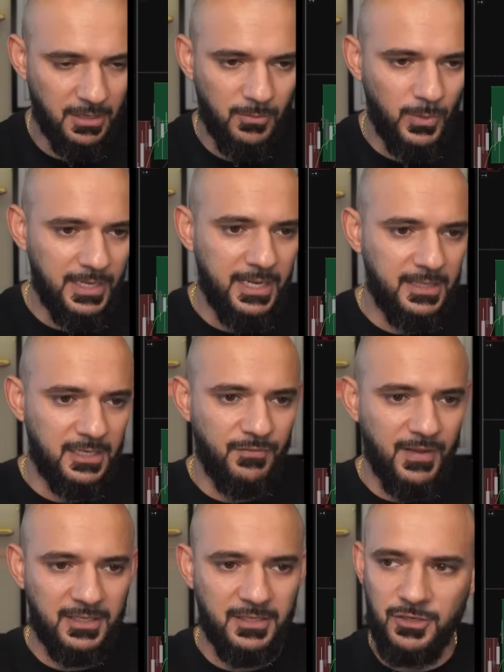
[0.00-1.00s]
We need this
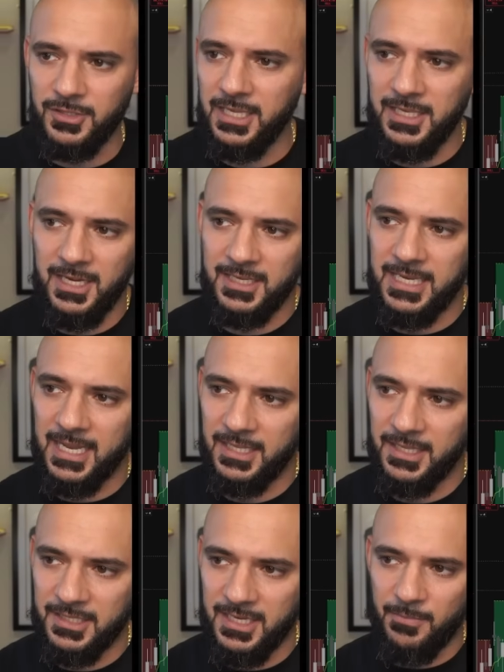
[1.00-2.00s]
vectors because they did exactly
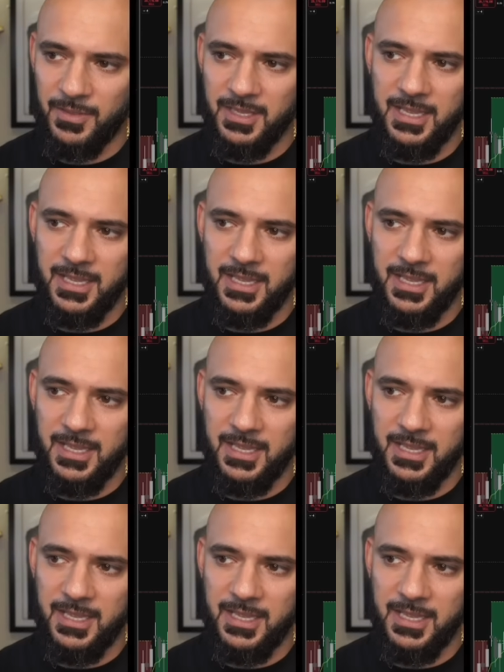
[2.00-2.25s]
the same thing